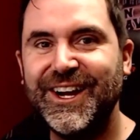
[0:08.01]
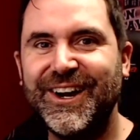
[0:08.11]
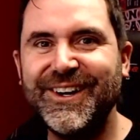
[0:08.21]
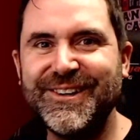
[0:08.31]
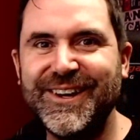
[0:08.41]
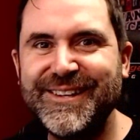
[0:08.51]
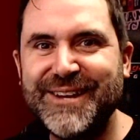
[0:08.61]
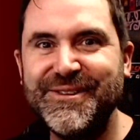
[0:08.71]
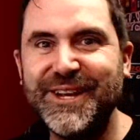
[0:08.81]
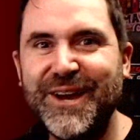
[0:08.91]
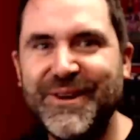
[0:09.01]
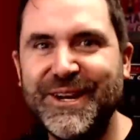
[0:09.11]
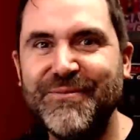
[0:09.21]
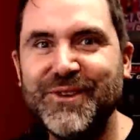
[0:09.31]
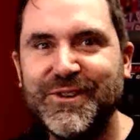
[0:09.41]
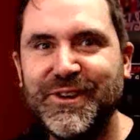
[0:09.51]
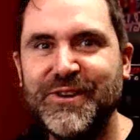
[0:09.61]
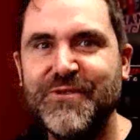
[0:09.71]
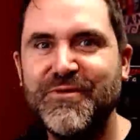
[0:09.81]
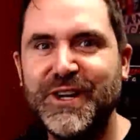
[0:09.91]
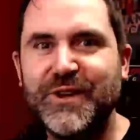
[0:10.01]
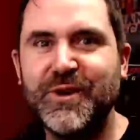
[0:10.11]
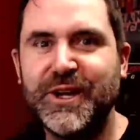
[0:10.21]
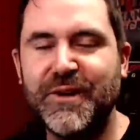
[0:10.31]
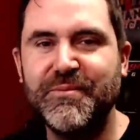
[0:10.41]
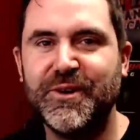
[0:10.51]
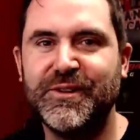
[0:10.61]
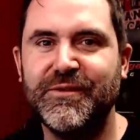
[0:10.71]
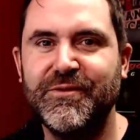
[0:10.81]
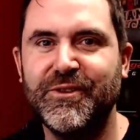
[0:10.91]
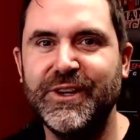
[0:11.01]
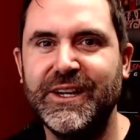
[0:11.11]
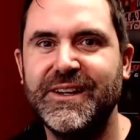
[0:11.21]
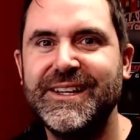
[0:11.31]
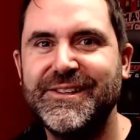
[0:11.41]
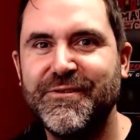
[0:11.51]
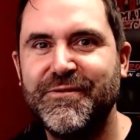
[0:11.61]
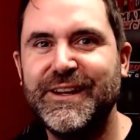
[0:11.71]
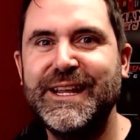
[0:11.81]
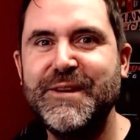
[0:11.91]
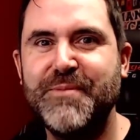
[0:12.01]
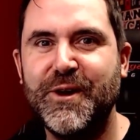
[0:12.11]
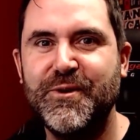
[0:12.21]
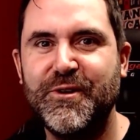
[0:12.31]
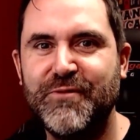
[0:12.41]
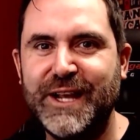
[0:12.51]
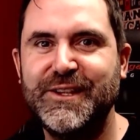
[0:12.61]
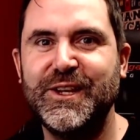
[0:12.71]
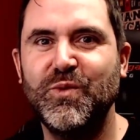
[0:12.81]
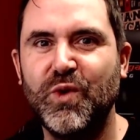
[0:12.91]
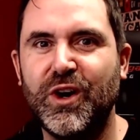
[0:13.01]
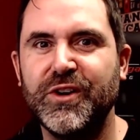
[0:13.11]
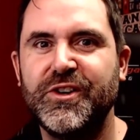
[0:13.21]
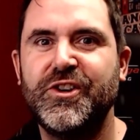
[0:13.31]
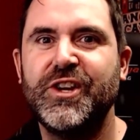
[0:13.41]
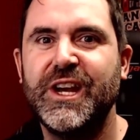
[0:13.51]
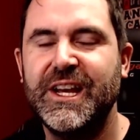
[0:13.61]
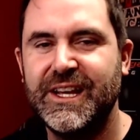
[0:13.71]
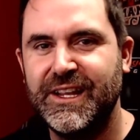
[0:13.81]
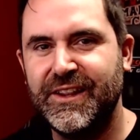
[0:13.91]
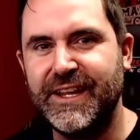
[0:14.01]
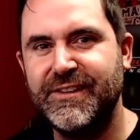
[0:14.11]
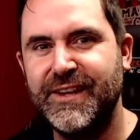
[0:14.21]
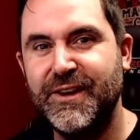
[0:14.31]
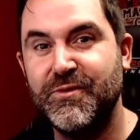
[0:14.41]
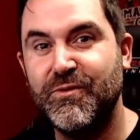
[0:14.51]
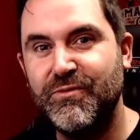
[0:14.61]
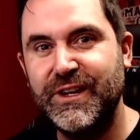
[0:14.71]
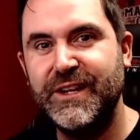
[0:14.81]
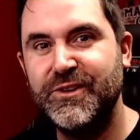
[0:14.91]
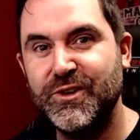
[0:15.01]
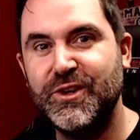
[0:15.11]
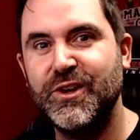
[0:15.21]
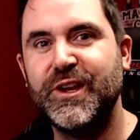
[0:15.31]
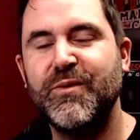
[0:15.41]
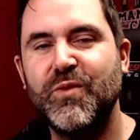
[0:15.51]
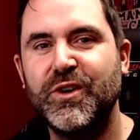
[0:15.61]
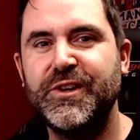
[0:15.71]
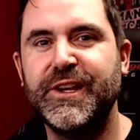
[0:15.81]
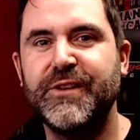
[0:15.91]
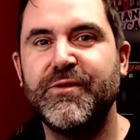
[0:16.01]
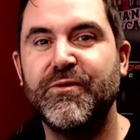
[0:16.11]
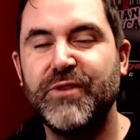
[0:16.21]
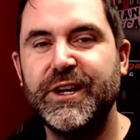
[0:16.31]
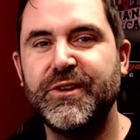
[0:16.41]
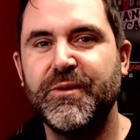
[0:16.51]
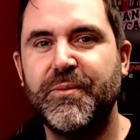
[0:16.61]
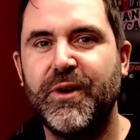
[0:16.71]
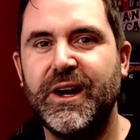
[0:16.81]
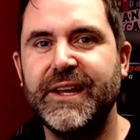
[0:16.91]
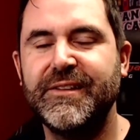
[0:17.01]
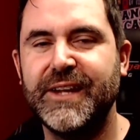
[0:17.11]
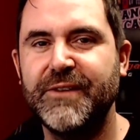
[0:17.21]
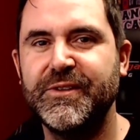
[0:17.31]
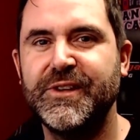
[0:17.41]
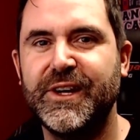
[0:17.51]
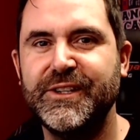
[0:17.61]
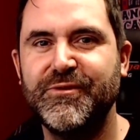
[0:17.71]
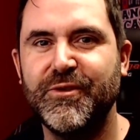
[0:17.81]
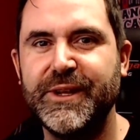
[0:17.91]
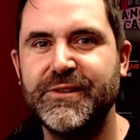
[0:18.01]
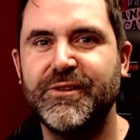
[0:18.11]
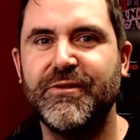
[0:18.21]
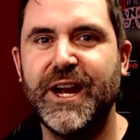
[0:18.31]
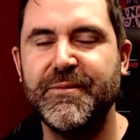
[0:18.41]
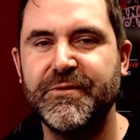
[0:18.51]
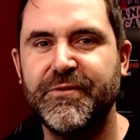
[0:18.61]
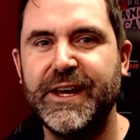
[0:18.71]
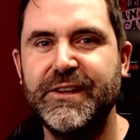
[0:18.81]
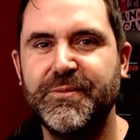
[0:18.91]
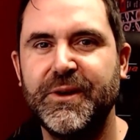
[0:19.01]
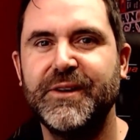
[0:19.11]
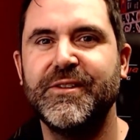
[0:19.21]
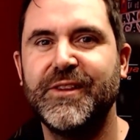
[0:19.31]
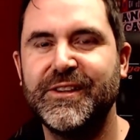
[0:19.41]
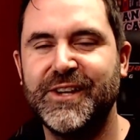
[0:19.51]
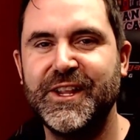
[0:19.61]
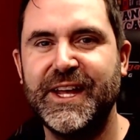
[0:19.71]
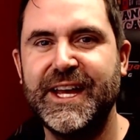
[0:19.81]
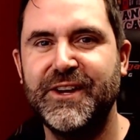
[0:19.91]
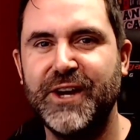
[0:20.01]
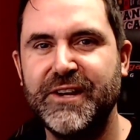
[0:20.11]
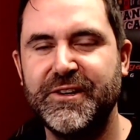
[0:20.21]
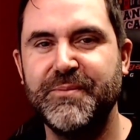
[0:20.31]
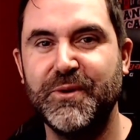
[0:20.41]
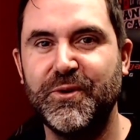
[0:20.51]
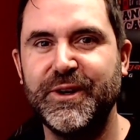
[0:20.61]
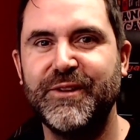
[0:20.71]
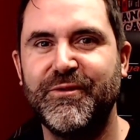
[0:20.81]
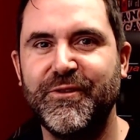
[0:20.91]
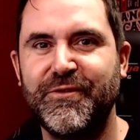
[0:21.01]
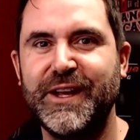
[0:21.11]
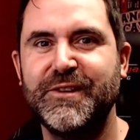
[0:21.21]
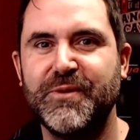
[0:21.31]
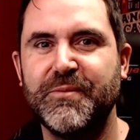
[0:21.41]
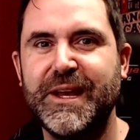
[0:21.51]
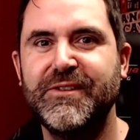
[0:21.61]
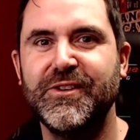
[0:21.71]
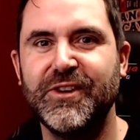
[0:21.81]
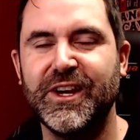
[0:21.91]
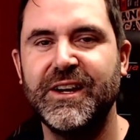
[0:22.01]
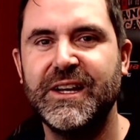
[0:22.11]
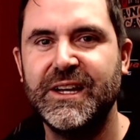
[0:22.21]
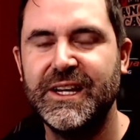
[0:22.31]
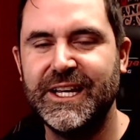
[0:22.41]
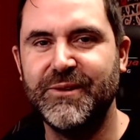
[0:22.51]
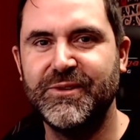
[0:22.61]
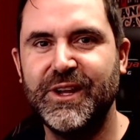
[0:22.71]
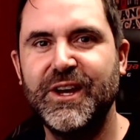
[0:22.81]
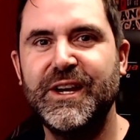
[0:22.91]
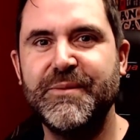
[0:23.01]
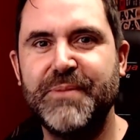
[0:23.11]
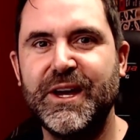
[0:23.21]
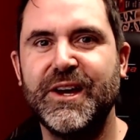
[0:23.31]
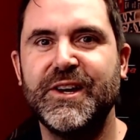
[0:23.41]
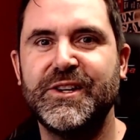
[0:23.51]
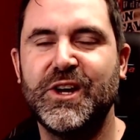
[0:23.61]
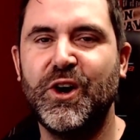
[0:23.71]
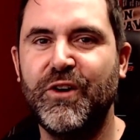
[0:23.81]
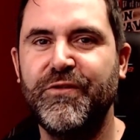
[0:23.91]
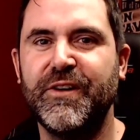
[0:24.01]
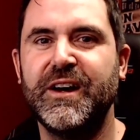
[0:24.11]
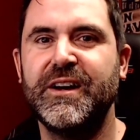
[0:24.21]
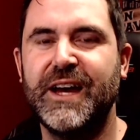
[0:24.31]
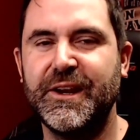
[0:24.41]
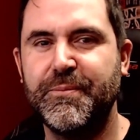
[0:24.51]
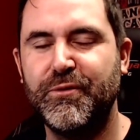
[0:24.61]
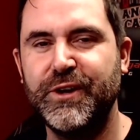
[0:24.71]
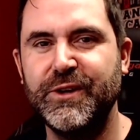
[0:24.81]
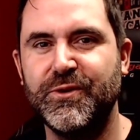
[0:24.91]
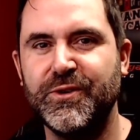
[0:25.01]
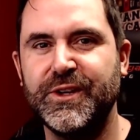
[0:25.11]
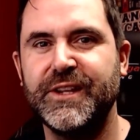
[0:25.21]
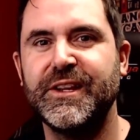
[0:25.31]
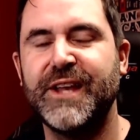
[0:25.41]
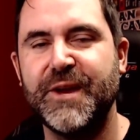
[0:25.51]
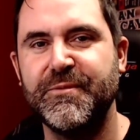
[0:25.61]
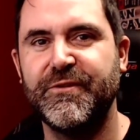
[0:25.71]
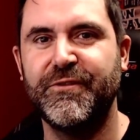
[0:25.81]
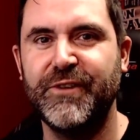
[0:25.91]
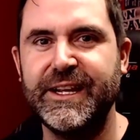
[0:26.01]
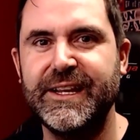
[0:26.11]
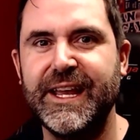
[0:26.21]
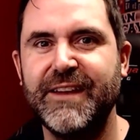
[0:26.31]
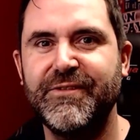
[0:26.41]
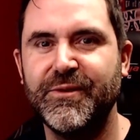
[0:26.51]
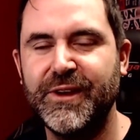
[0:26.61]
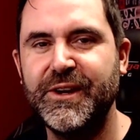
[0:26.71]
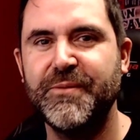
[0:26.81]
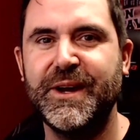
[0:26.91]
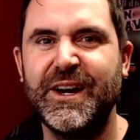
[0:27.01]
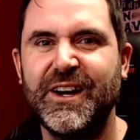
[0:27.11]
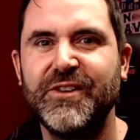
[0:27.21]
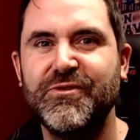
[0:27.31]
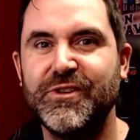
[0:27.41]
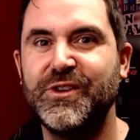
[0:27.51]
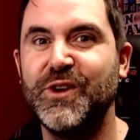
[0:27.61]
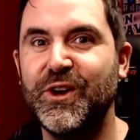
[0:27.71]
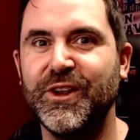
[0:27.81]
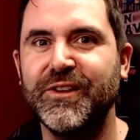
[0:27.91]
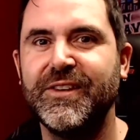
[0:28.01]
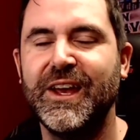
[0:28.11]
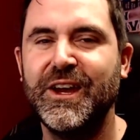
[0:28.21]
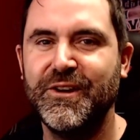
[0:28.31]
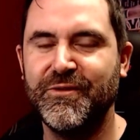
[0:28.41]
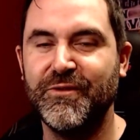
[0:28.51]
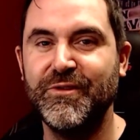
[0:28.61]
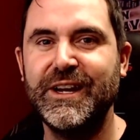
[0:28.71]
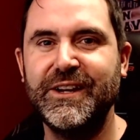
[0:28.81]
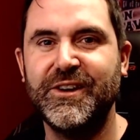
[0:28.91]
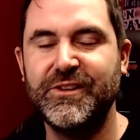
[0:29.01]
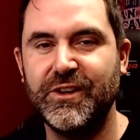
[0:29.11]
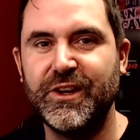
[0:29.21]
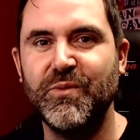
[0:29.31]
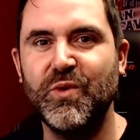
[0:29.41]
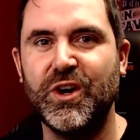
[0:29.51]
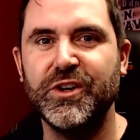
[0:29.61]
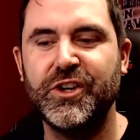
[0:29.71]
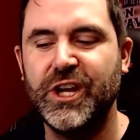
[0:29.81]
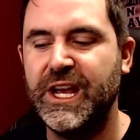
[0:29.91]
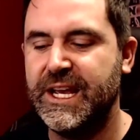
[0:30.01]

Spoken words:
Hi guys, how's it going? I'm just going to do a really quick unboxing for you. It's a Filippo Loreti watch. They sell really good looking watches for a really good price and advertise through Instagram and Facebook and things like that. And I actually bought it through Facebook Messenger. It was an early bird offer and a pre-order that came with a free gift. It was only about $100 for a really nice looking watch.